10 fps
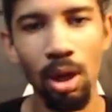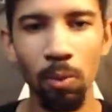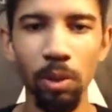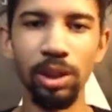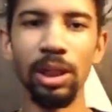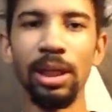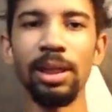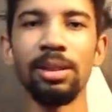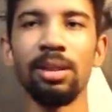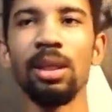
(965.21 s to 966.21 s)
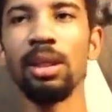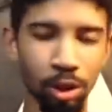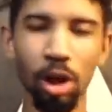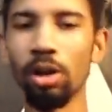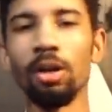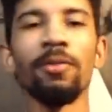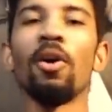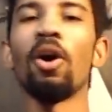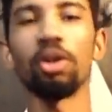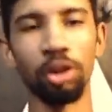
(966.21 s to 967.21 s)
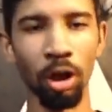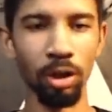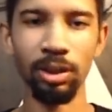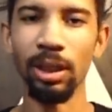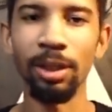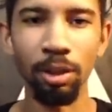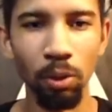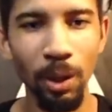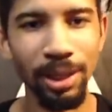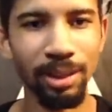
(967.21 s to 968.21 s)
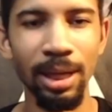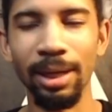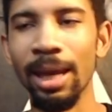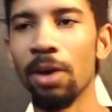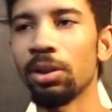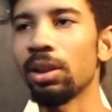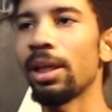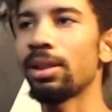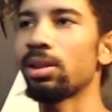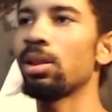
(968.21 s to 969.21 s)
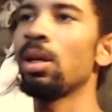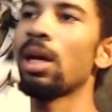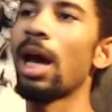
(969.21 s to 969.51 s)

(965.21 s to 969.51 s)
which is the chart of all charts in the US that calculates